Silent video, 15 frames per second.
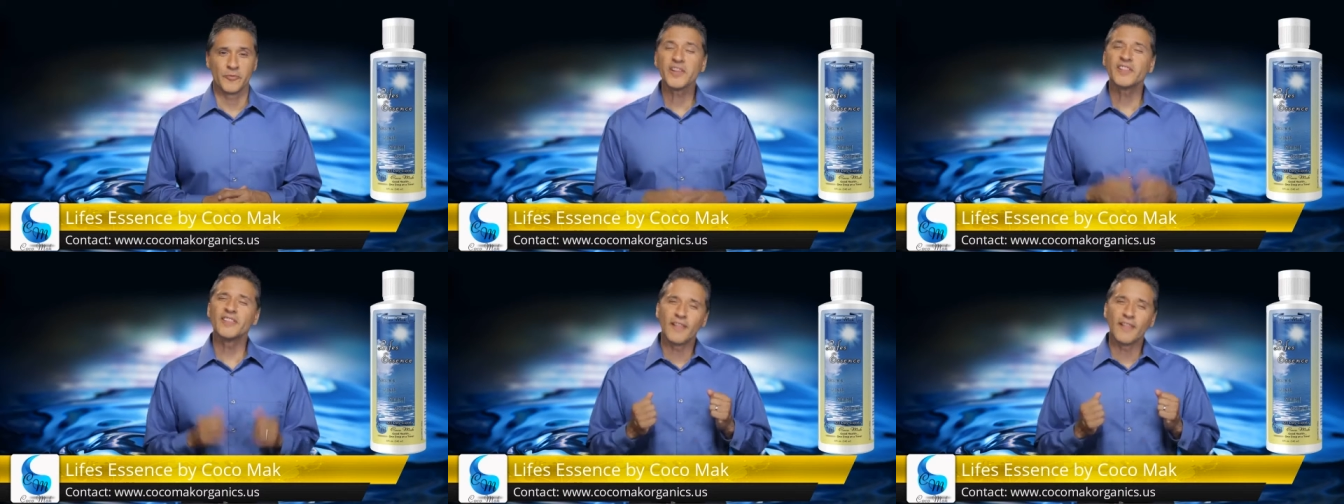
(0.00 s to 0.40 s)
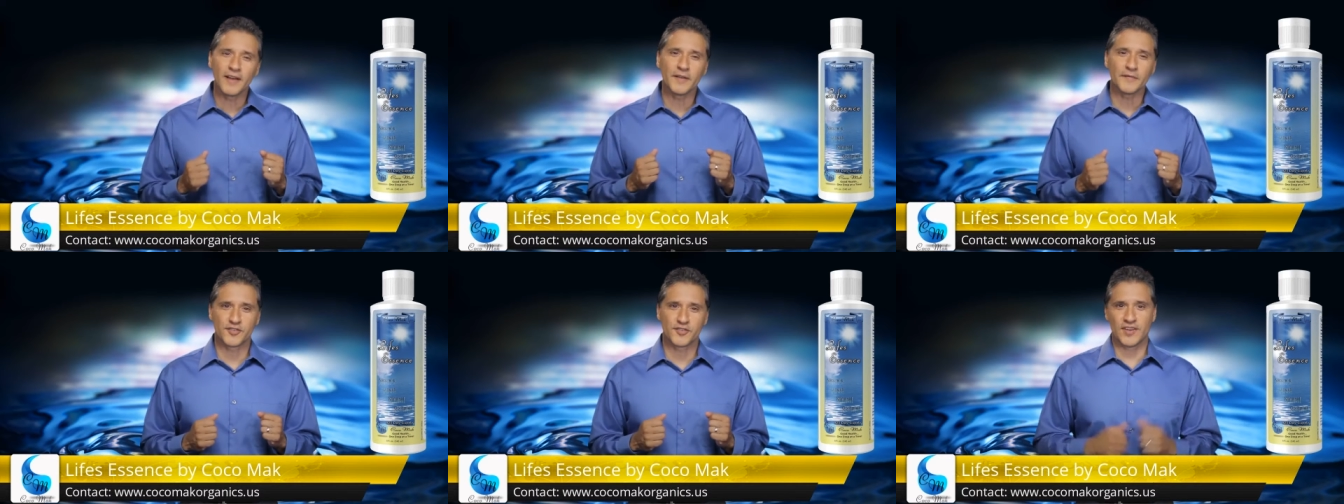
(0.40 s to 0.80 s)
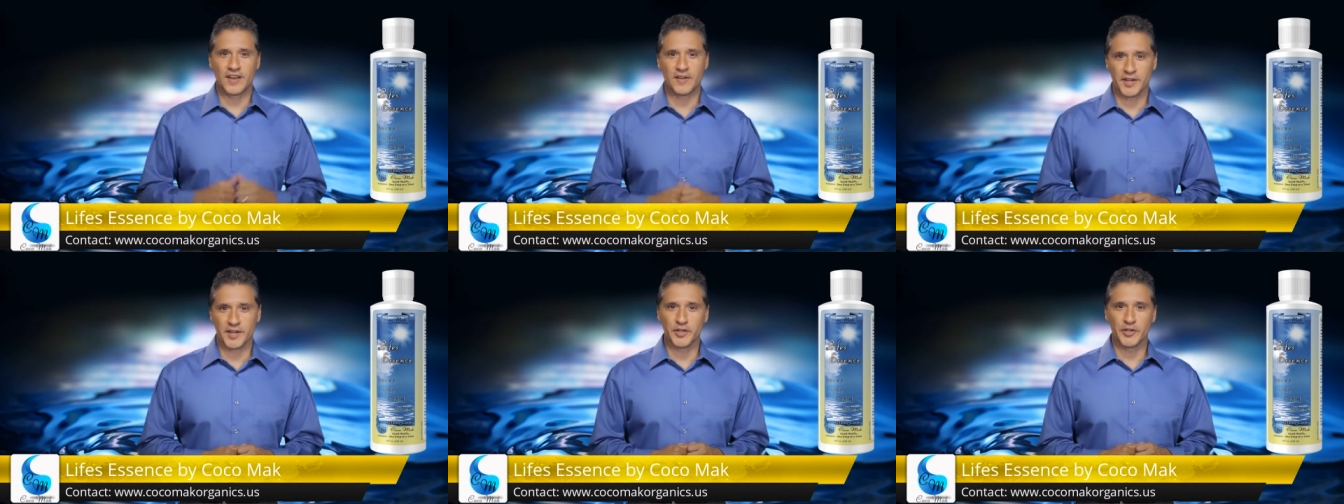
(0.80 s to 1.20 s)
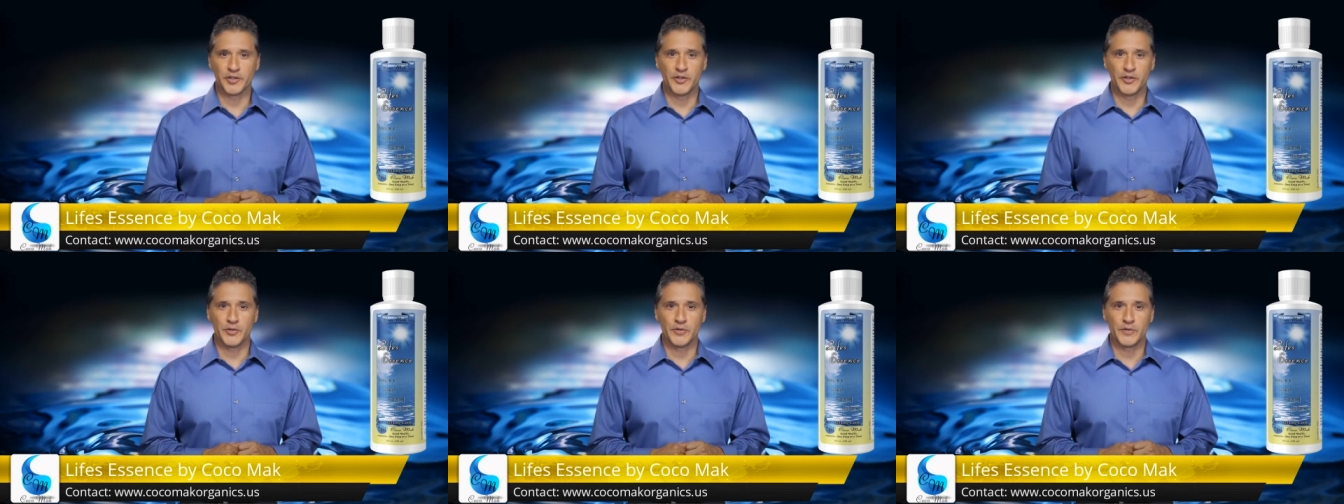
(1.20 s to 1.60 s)
We love sharing good
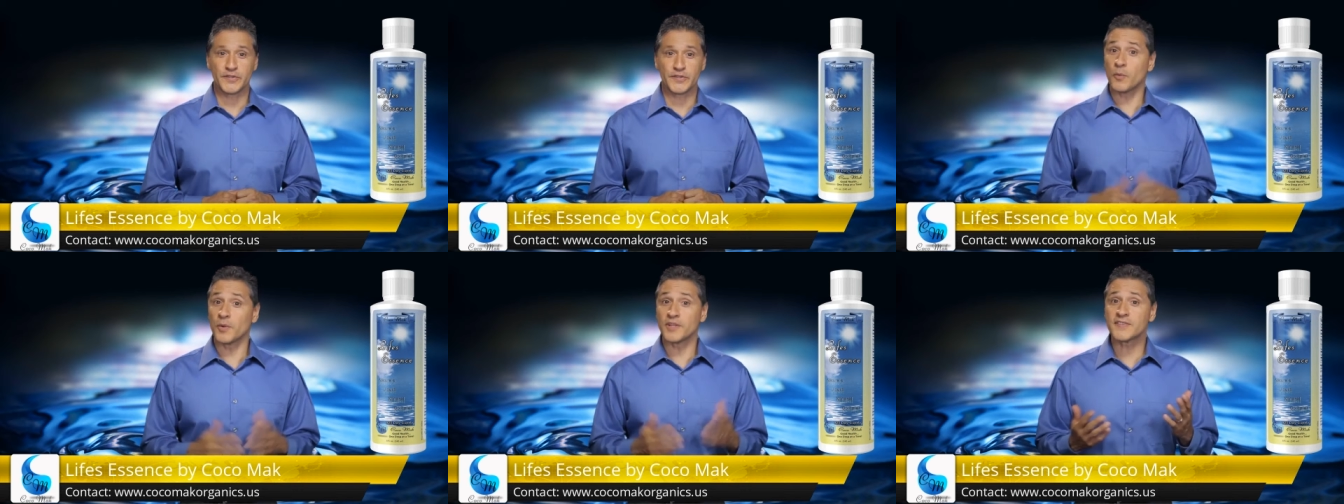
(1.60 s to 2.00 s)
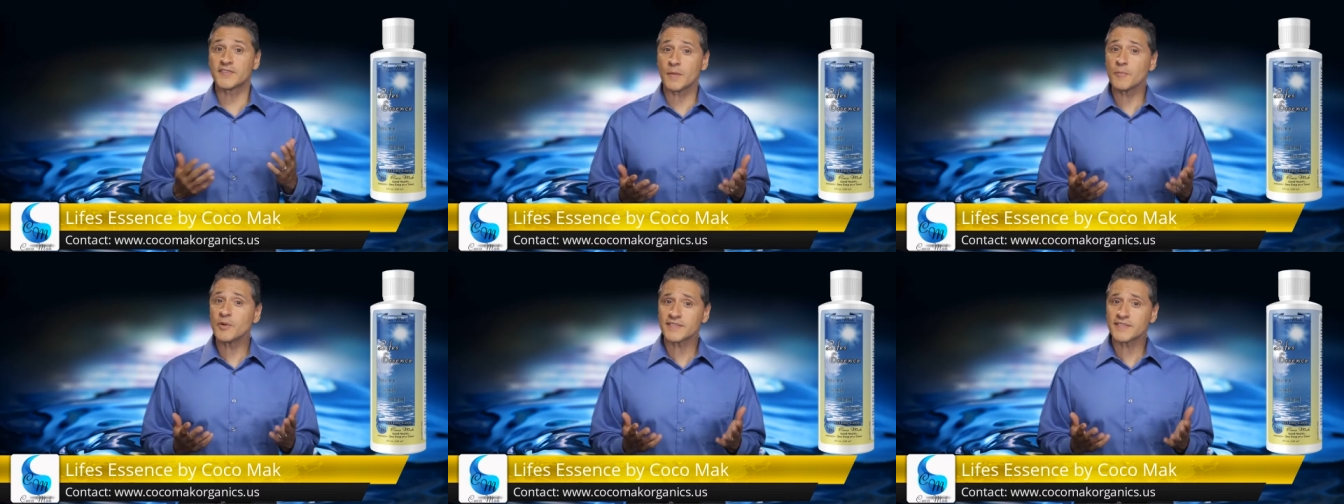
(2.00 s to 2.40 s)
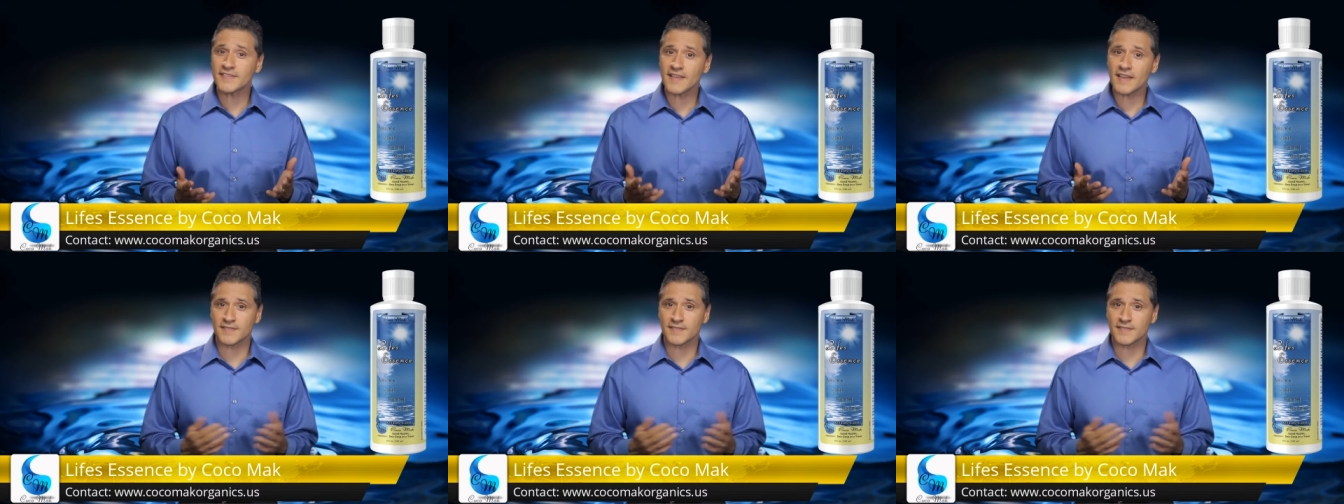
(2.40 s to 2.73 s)
news, so when someone says